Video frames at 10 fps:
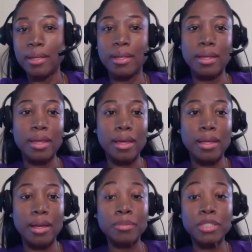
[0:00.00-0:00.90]
and
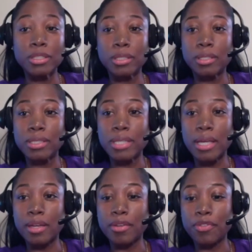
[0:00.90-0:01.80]
I'm just going to
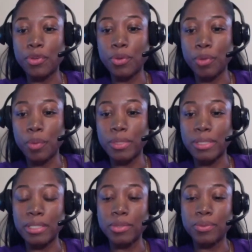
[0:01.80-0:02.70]
take a few moments. I
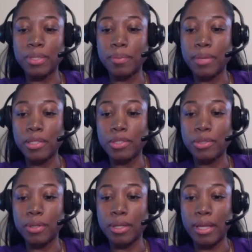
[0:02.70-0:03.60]
just want to make
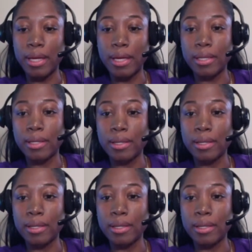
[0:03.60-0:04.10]
sure that